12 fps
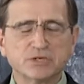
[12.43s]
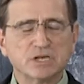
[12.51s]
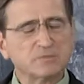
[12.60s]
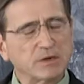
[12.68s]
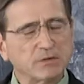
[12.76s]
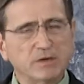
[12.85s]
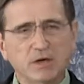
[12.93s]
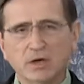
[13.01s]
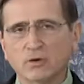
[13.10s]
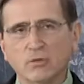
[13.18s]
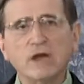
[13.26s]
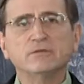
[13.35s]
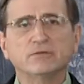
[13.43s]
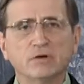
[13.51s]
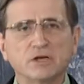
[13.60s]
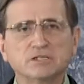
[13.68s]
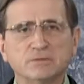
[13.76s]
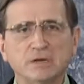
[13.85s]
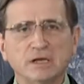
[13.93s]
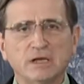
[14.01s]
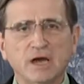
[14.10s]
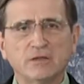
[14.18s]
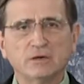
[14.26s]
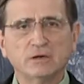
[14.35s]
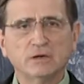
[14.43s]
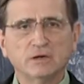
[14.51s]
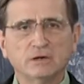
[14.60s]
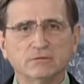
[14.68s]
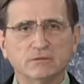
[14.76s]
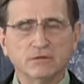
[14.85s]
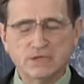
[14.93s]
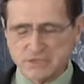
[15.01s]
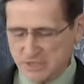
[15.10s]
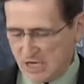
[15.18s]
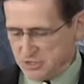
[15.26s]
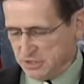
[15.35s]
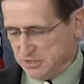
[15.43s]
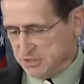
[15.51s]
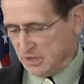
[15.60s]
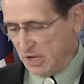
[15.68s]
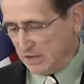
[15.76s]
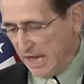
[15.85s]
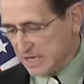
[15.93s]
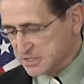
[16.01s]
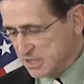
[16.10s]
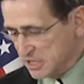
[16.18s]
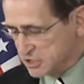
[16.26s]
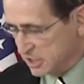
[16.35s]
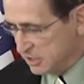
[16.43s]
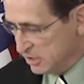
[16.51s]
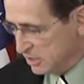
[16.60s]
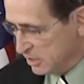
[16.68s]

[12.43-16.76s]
and it's been great for us to be together for these sessions. In our last session,